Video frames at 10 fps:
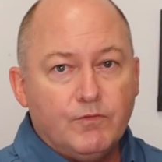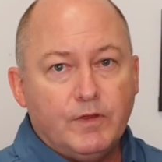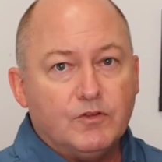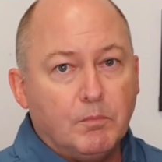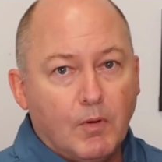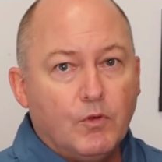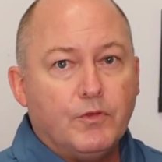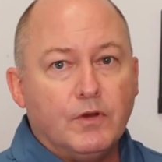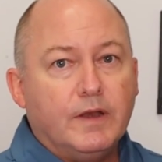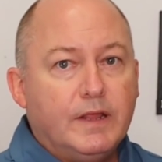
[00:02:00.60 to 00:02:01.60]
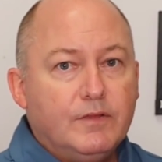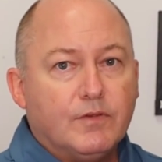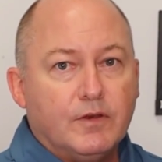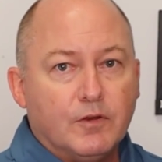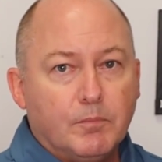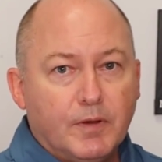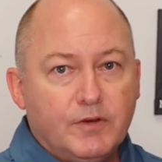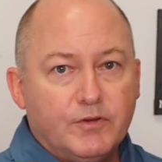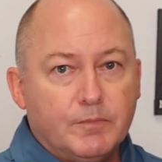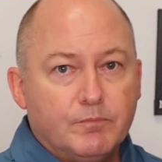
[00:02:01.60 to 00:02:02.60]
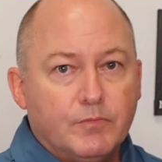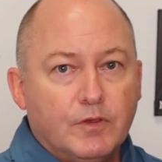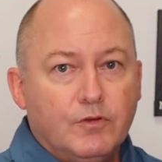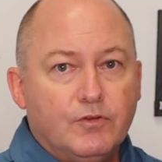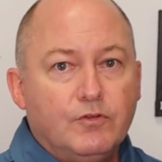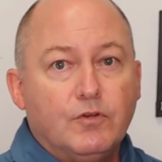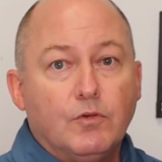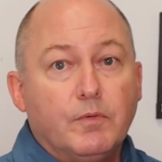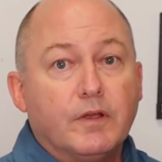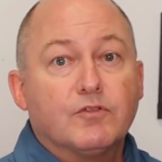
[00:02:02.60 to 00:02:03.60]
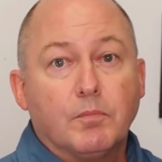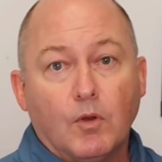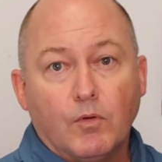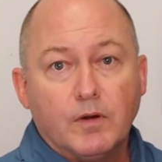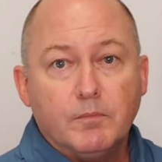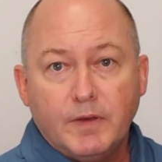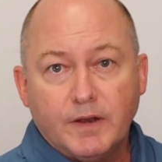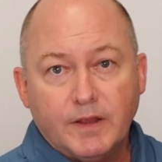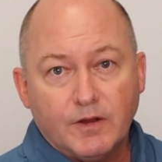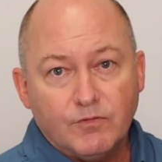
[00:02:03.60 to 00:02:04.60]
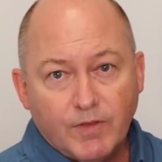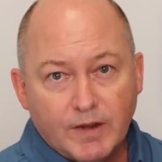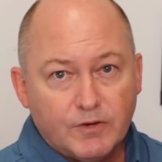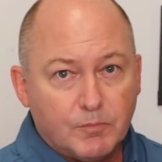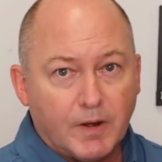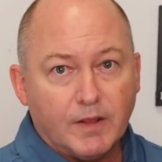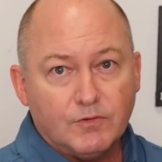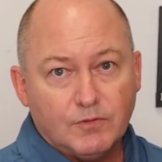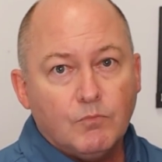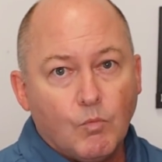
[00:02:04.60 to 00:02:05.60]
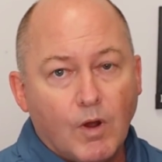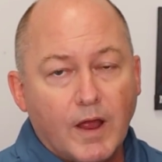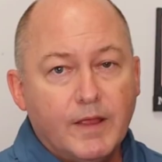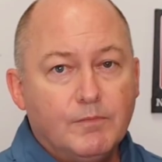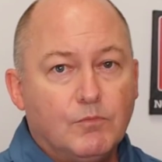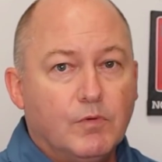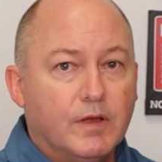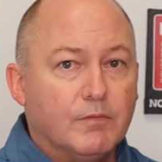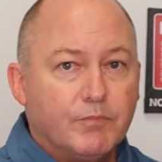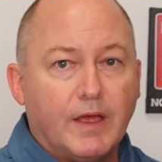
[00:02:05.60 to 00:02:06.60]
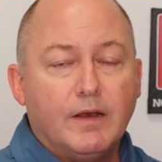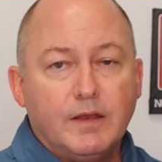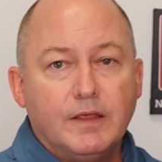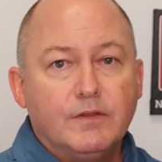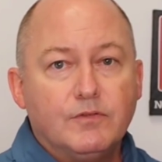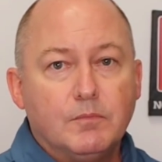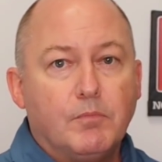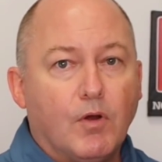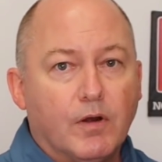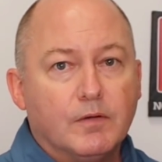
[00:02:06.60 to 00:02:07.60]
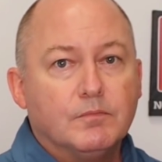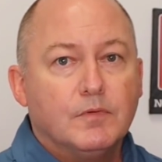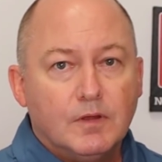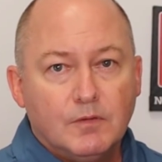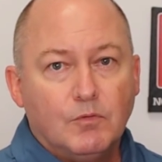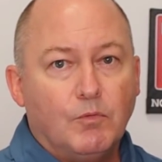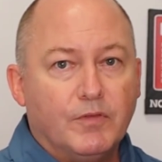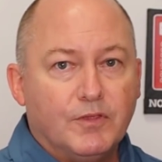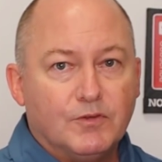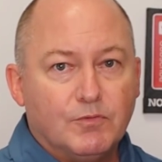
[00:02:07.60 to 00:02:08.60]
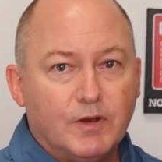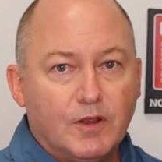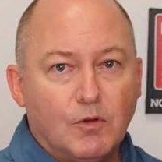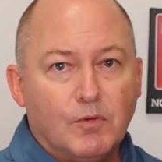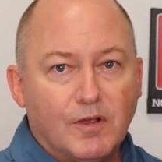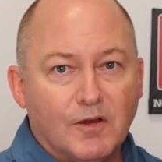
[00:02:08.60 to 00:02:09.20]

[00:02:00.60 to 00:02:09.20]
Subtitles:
that fits both your needs and your budget should you explore Medicare Advantage plans. Why? Well, that is in part what this video will